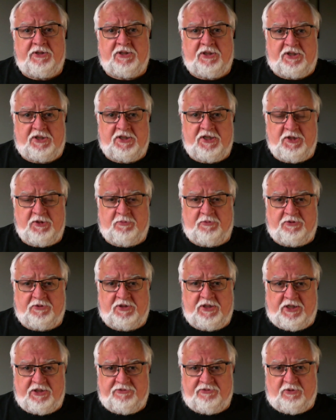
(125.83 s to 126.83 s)

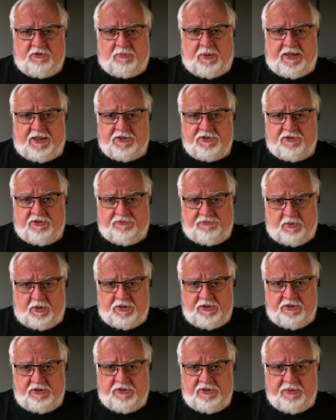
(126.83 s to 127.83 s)
successful parts of
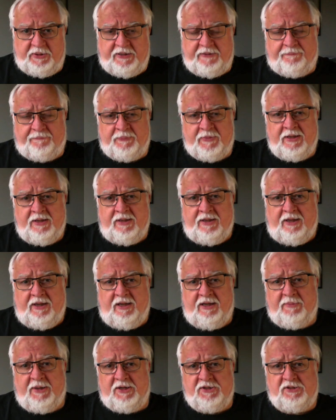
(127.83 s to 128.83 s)
what you're doing,
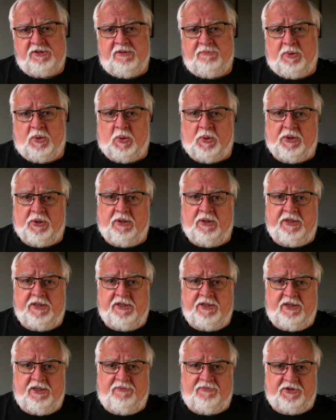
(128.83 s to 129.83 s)
and most importantly
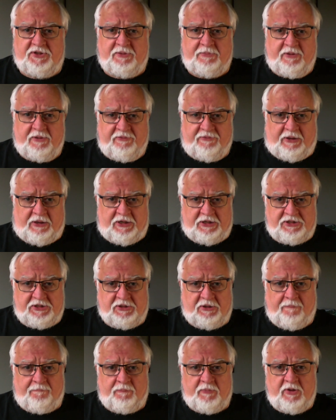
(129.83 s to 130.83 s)
to give you some advice
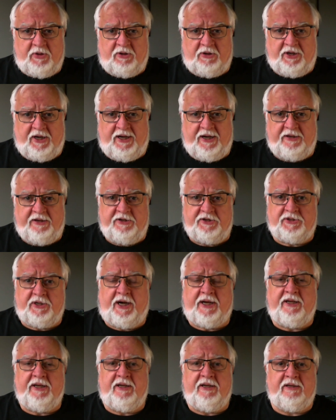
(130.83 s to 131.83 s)
on how you're
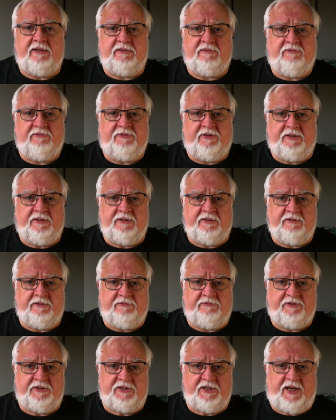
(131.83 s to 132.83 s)
tracking for
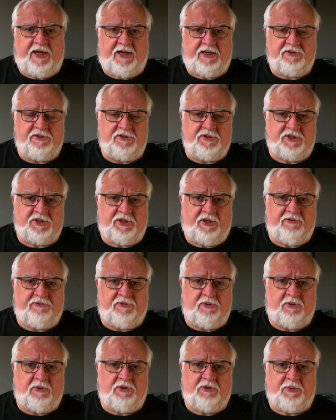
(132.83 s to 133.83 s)
tax and so
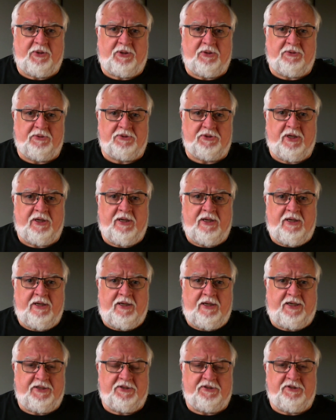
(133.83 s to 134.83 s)
forth, because
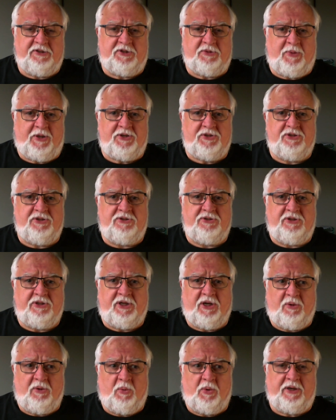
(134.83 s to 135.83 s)
as I just mentioned, you
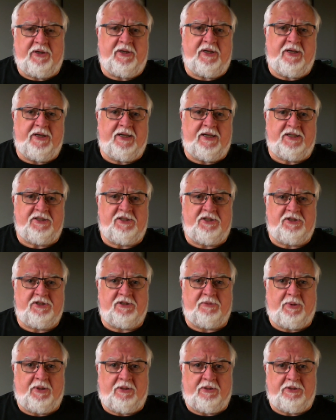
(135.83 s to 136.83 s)
don't want any nasty
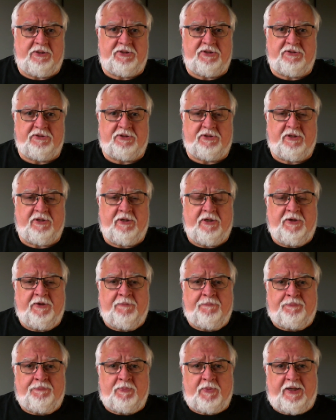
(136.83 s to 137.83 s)
surprises
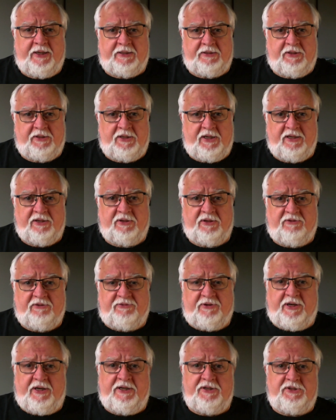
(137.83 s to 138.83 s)
at the end of the
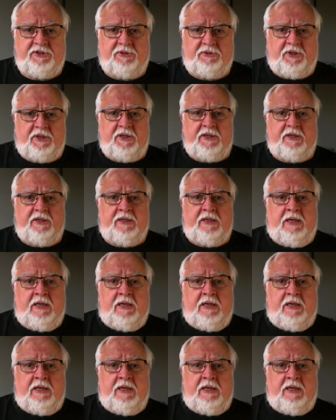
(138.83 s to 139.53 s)
financial year.